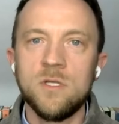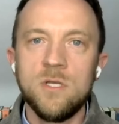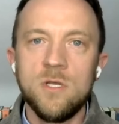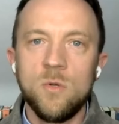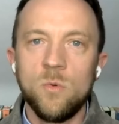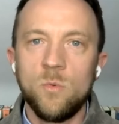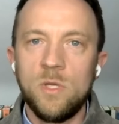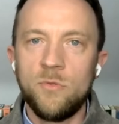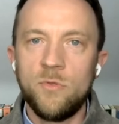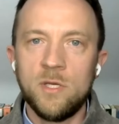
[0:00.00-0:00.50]

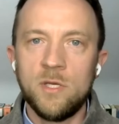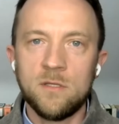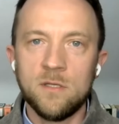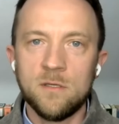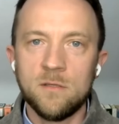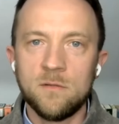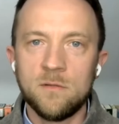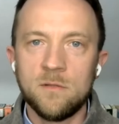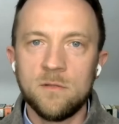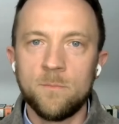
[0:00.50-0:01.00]
we think
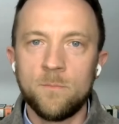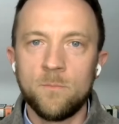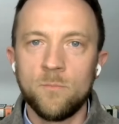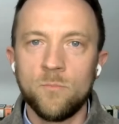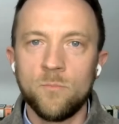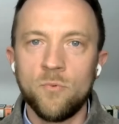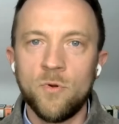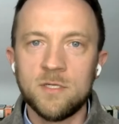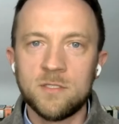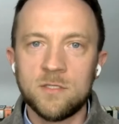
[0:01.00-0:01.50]
the
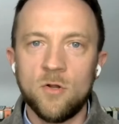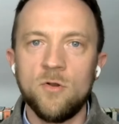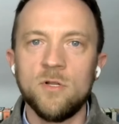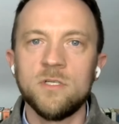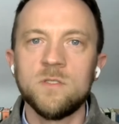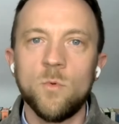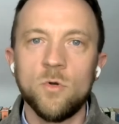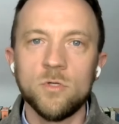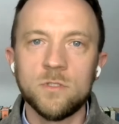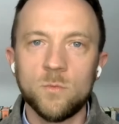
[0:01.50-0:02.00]
price
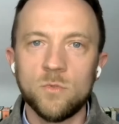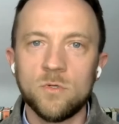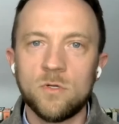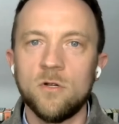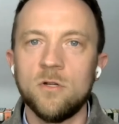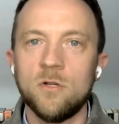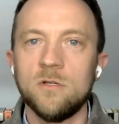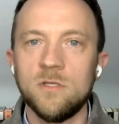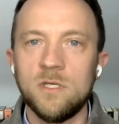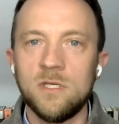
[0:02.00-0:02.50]
earnings multiple
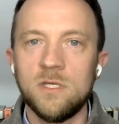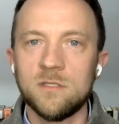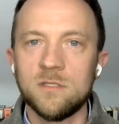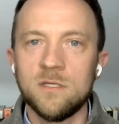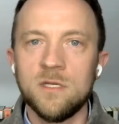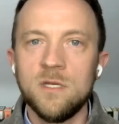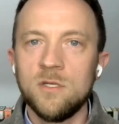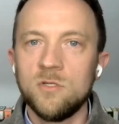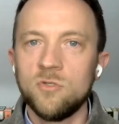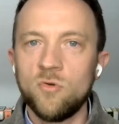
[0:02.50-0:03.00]
currently
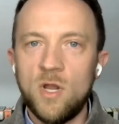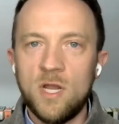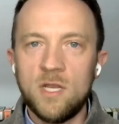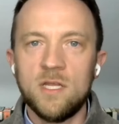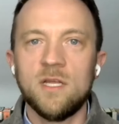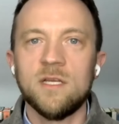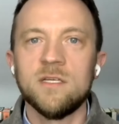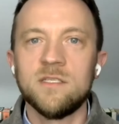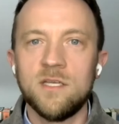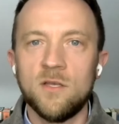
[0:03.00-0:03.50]
is
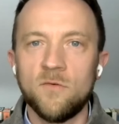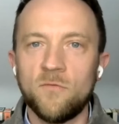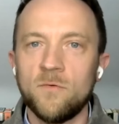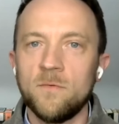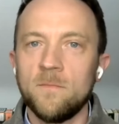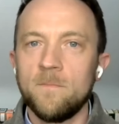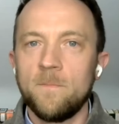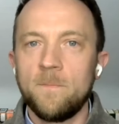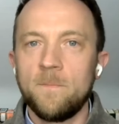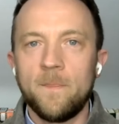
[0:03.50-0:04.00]
trading as
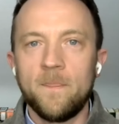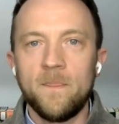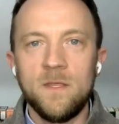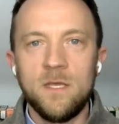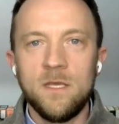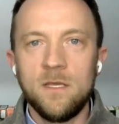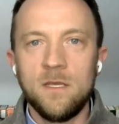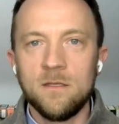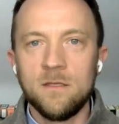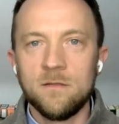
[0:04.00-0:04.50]
if
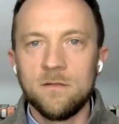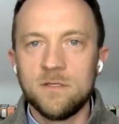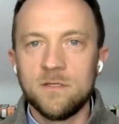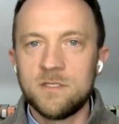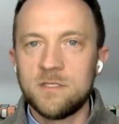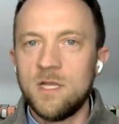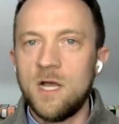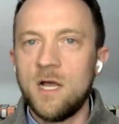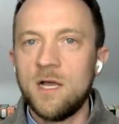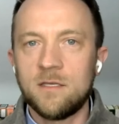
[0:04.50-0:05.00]
the
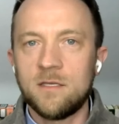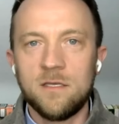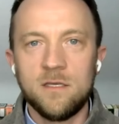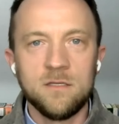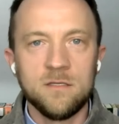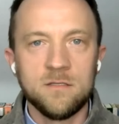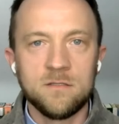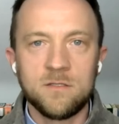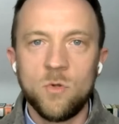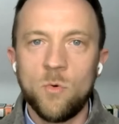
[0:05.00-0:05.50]
stock
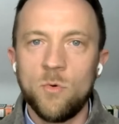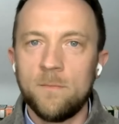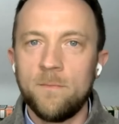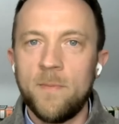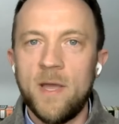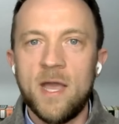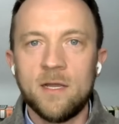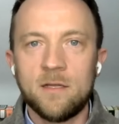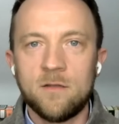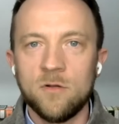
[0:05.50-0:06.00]
is going
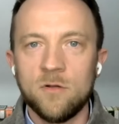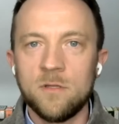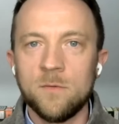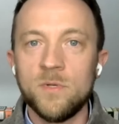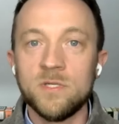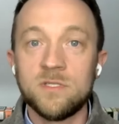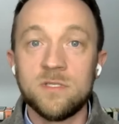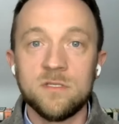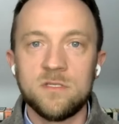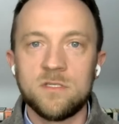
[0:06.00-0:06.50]
back, or the
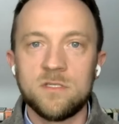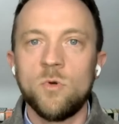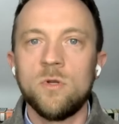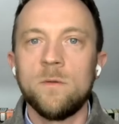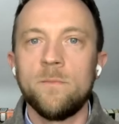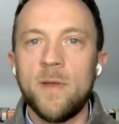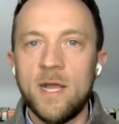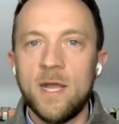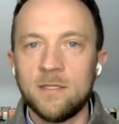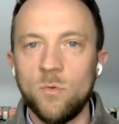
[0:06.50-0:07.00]
business is
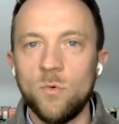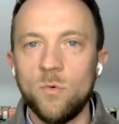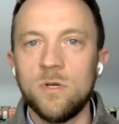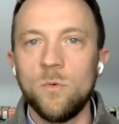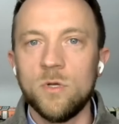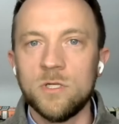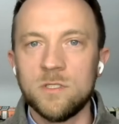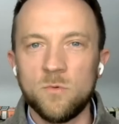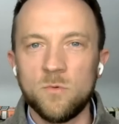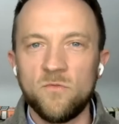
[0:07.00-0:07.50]
going back to what it
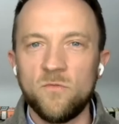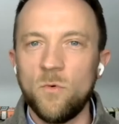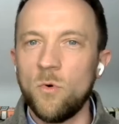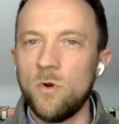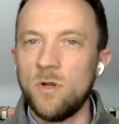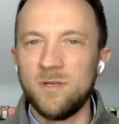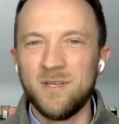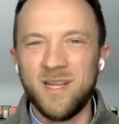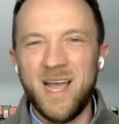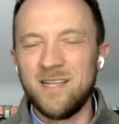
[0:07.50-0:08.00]
was
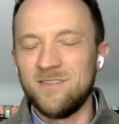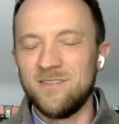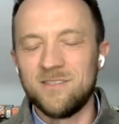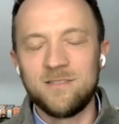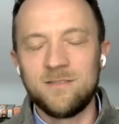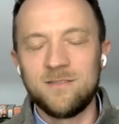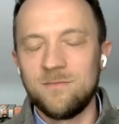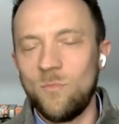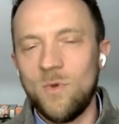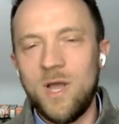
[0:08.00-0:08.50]
before. And
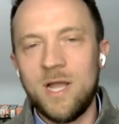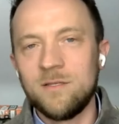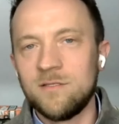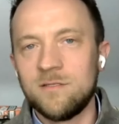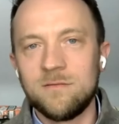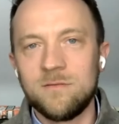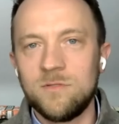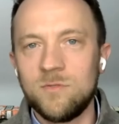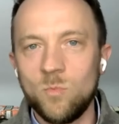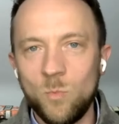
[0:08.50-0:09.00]

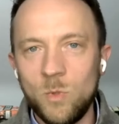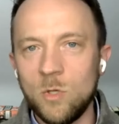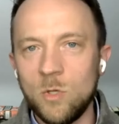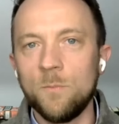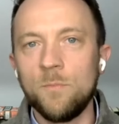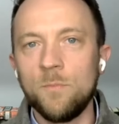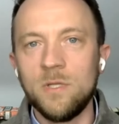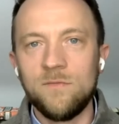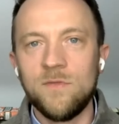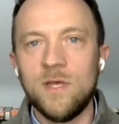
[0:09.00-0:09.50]
we don't
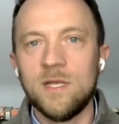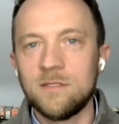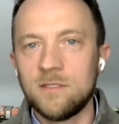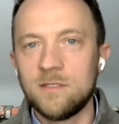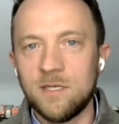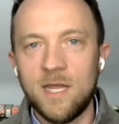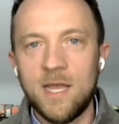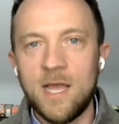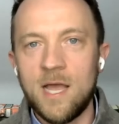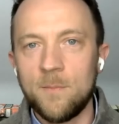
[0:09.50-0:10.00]
believe that's
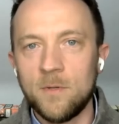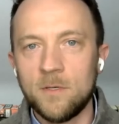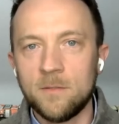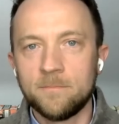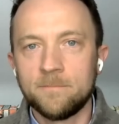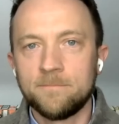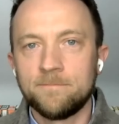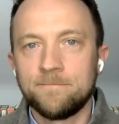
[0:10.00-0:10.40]
going to happen.